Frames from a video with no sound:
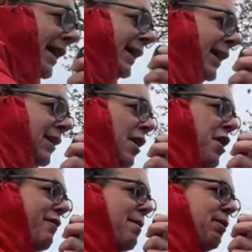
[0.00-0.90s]
Okay, Kilo
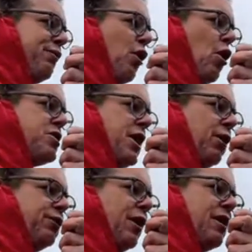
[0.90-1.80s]
November 4,
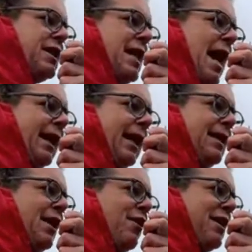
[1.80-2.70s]
Delta
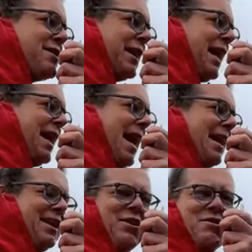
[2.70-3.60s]
Yankee. There he is again. How
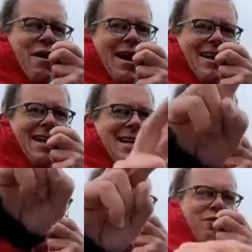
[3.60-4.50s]
you doing, Randy?
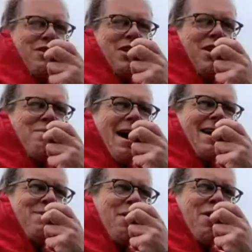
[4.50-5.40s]
2 for 2, buddy. Woohoo!